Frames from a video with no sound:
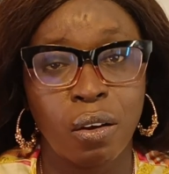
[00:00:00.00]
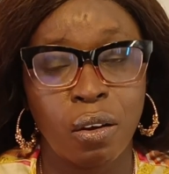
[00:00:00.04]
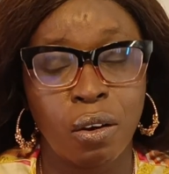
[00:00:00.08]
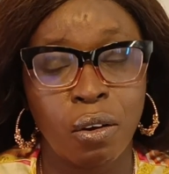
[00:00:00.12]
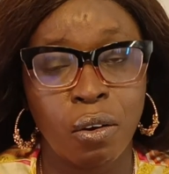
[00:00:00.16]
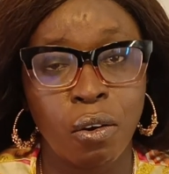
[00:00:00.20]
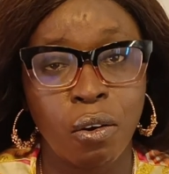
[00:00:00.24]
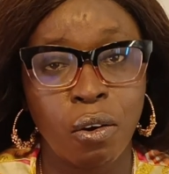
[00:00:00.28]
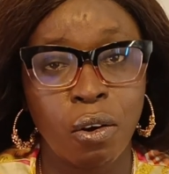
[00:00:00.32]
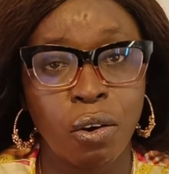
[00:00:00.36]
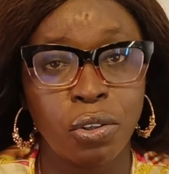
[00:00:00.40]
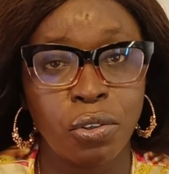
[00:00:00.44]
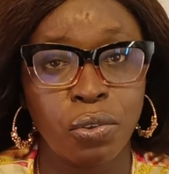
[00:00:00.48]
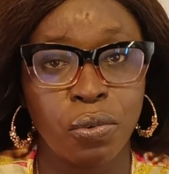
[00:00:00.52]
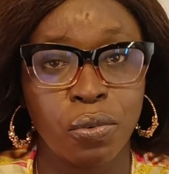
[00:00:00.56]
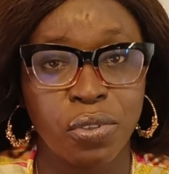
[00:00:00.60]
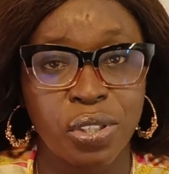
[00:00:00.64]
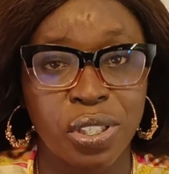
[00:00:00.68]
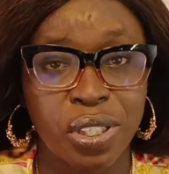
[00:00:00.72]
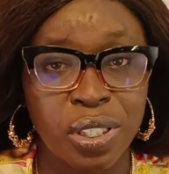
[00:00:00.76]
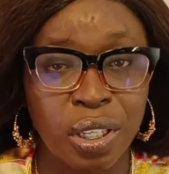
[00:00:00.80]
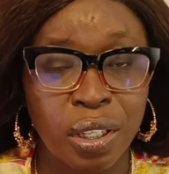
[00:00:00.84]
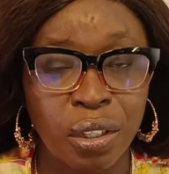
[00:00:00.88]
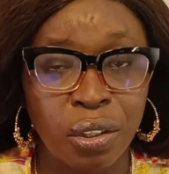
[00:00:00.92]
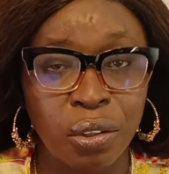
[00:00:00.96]
or you're
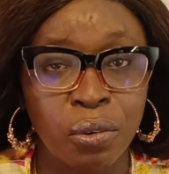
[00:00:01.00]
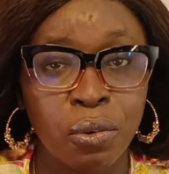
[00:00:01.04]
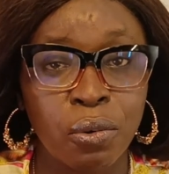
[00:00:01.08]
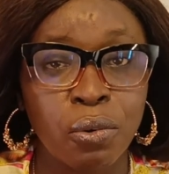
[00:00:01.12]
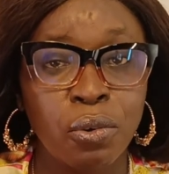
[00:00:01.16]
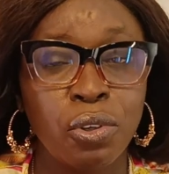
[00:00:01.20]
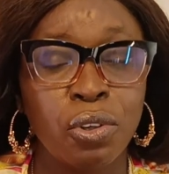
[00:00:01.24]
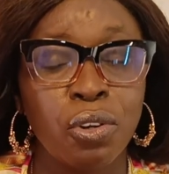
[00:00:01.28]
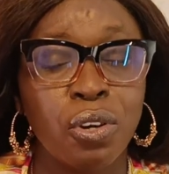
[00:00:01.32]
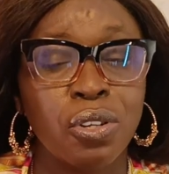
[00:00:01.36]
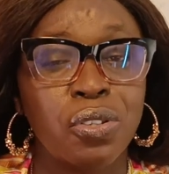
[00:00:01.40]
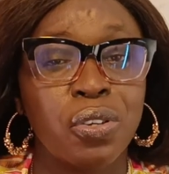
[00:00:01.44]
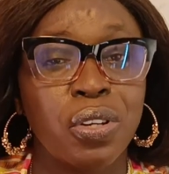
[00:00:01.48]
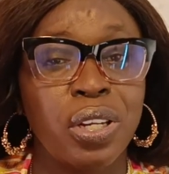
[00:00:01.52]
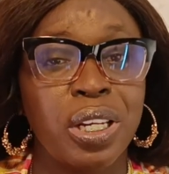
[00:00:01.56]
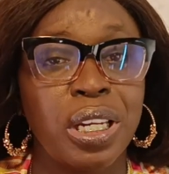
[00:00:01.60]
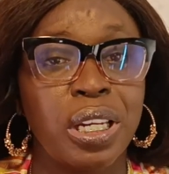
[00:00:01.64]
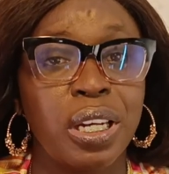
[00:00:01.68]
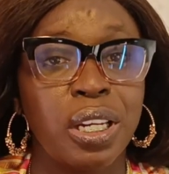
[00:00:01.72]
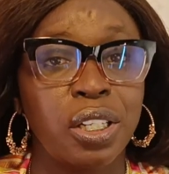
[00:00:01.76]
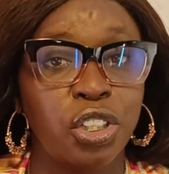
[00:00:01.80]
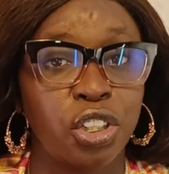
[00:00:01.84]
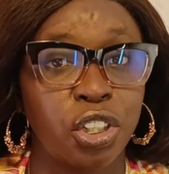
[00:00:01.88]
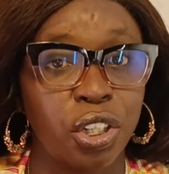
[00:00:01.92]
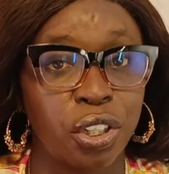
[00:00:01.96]
single, you also
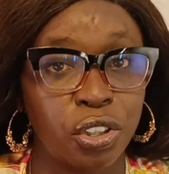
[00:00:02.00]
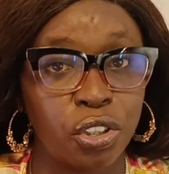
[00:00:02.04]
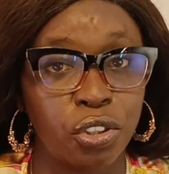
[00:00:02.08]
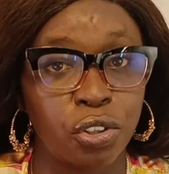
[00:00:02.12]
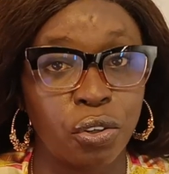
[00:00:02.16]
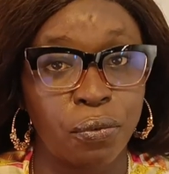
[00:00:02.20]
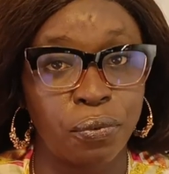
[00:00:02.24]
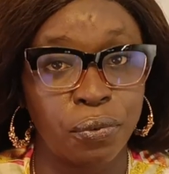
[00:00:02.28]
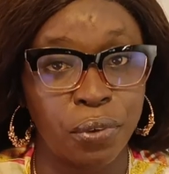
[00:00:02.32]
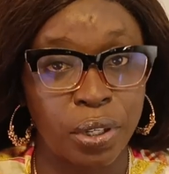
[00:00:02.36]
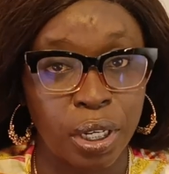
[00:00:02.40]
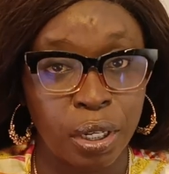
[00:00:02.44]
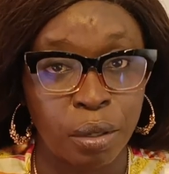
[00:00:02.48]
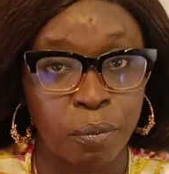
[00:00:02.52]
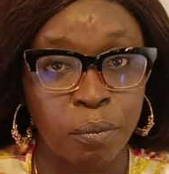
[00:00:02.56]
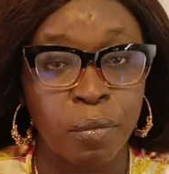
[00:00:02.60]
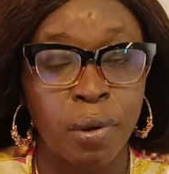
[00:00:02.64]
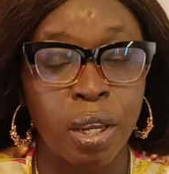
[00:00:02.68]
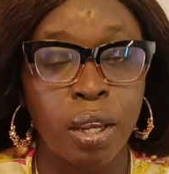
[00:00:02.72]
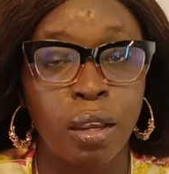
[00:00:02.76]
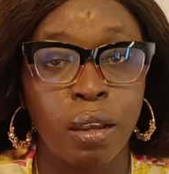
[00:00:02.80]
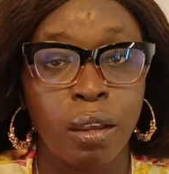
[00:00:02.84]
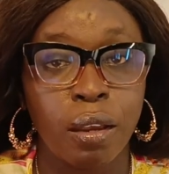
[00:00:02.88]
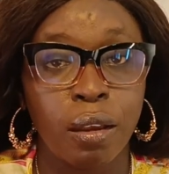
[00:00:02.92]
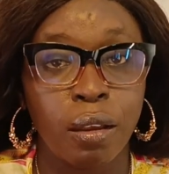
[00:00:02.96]
need a change of
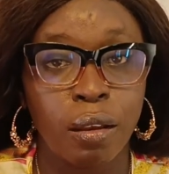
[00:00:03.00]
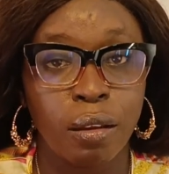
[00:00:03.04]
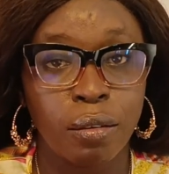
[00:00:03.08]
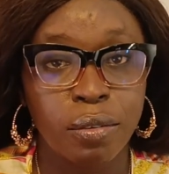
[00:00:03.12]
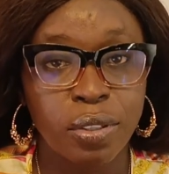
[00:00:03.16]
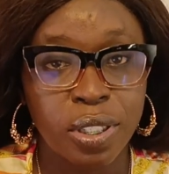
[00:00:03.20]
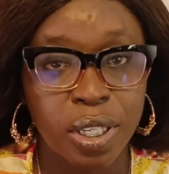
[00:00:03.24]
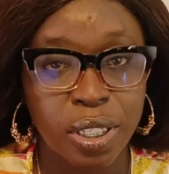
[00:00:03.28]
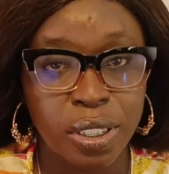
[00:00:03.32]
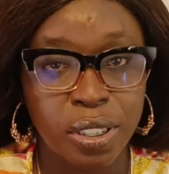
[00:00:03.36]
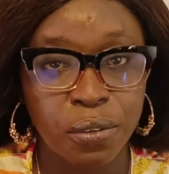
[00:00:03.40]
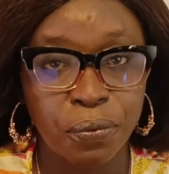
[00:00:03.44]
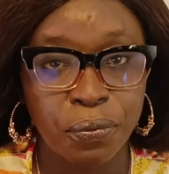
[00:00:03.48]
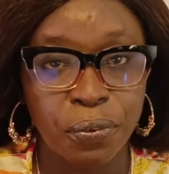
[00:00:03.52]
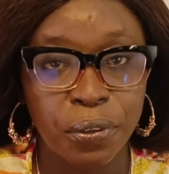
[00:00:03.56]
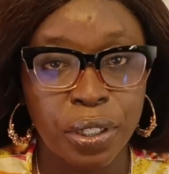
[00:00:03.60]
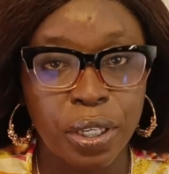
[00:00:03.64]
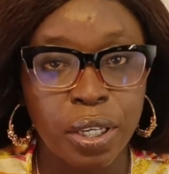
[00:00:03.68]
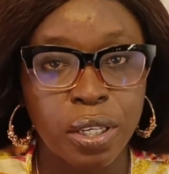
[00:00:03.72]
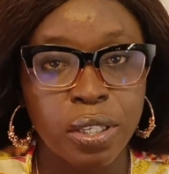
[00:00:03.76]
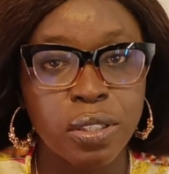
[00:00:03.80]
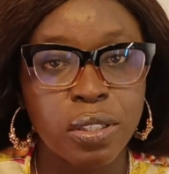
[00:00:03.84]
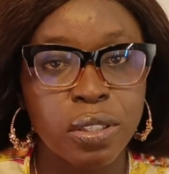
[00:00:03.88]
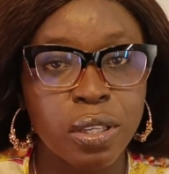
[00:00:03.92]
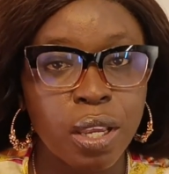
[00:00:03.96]
name
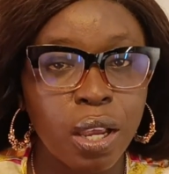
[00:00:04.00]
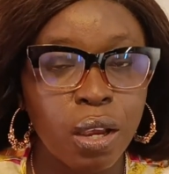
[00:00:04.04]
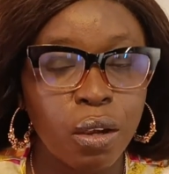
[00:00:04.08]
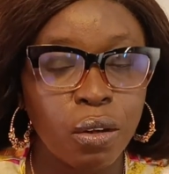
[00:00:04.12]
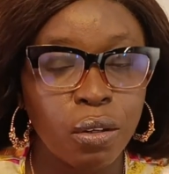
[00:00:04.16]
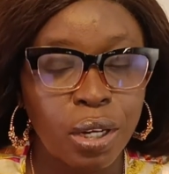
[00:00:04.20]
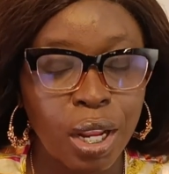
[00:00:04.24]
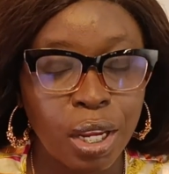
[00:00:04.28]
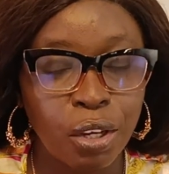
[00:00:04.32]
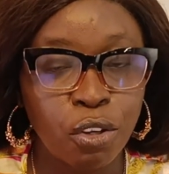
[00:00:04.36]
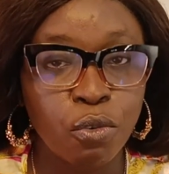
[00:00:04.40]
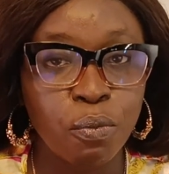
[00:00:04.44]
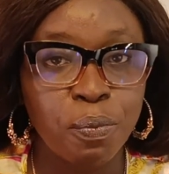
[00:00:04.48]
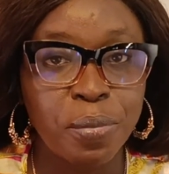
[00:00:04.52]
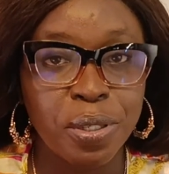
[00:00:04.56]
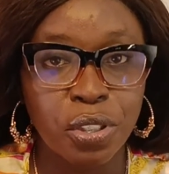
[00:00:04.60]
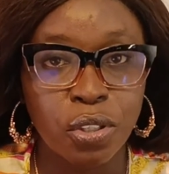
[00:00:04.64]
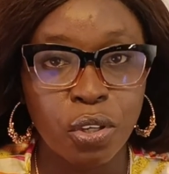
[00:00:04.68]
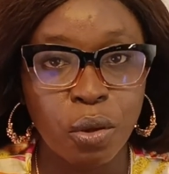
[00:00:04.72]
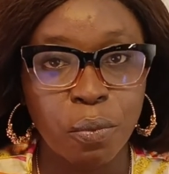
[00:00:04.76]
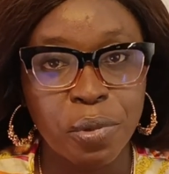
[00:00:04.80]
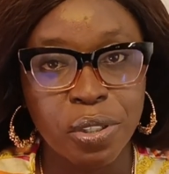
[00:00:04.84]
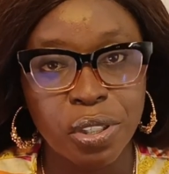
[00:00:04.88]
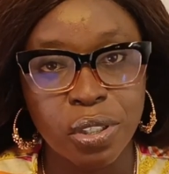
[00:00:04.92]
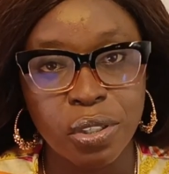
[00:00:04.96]
certificate that you'll be
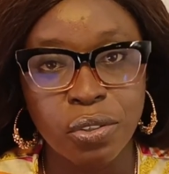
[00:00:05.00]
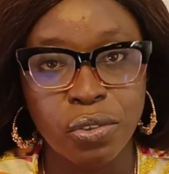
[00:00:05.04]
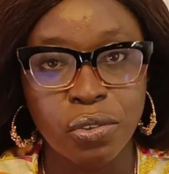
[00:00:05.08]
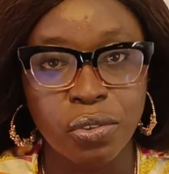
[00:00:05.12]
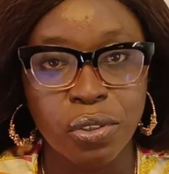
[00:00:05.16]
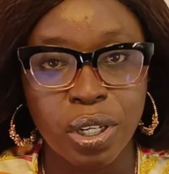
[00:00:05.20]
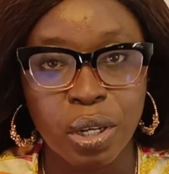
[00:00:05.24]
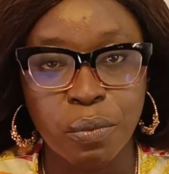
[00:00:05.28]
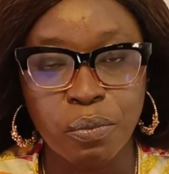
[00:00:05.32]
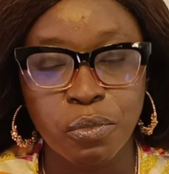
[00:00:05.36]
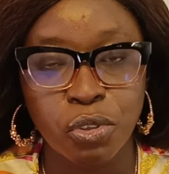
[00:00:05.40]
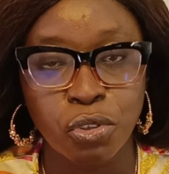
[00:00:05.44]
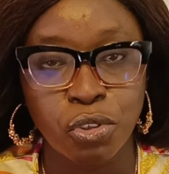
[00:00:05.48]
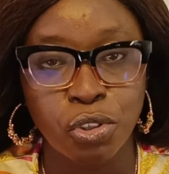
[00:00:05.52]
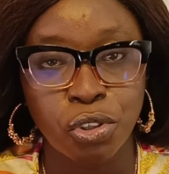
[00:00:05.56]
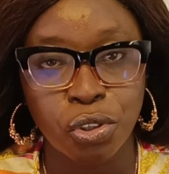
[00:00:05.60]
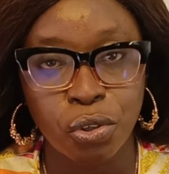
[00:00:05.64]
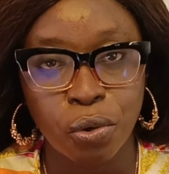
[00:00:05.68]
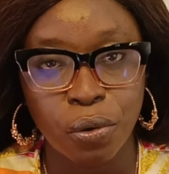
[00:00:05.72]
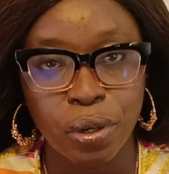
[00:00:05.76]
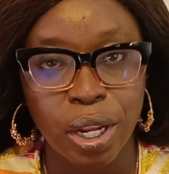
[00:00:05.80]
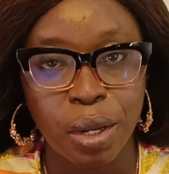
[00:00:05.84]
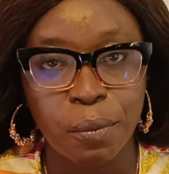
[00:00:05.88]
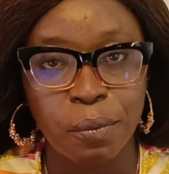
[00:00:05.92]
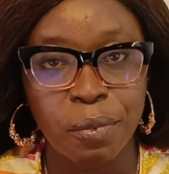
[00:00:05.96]
submitting to them to
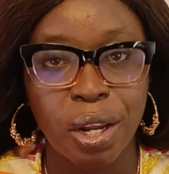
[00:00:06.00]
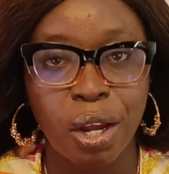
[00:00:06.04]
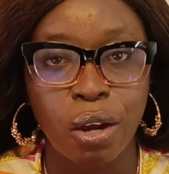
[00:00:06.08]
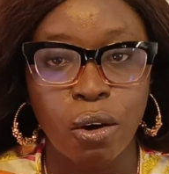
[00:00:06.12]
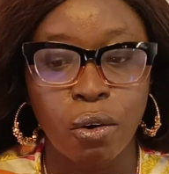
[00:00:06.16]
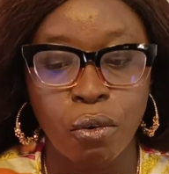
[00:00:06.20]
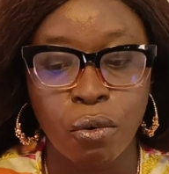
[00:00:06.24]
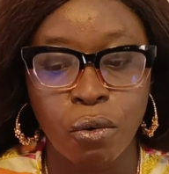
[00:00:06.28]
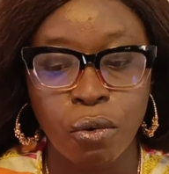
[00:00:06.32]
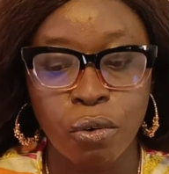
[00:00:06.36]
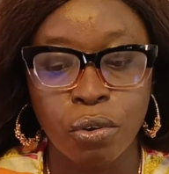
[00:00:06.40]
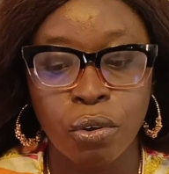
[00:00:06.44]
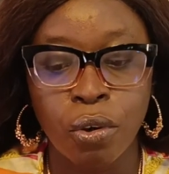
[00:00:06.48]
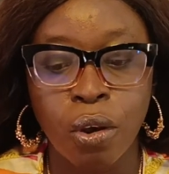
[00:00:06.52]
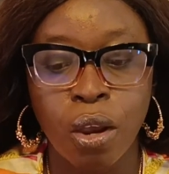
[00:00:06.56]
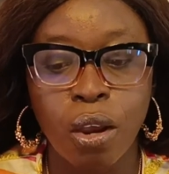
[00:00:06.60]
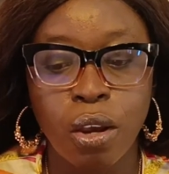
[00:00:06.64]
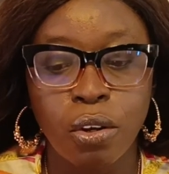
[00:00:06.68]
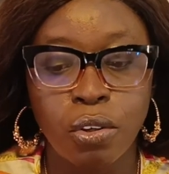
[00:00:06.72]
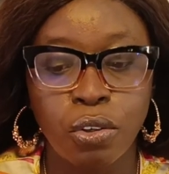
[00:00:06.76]
show them that, oh,